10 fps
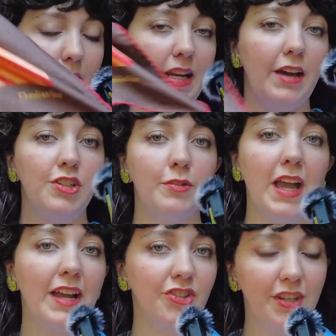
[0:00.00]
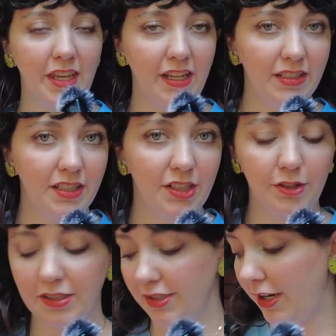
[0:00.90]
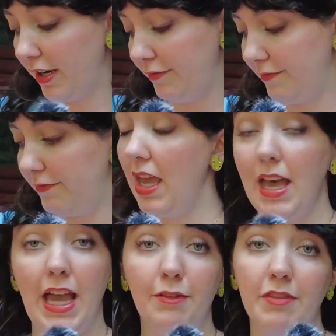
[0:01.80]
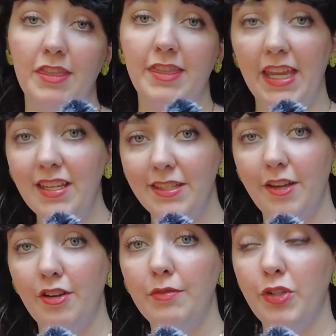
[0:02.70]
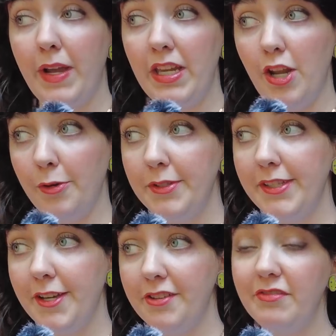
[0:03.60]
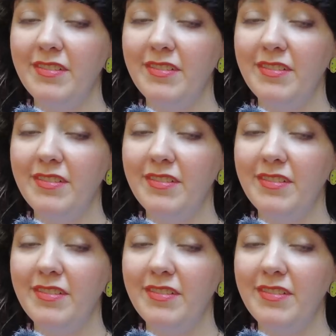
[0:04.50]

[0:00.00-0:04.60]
Now, do I actually think it's a Dior scarf? I don't think so. Do I know so?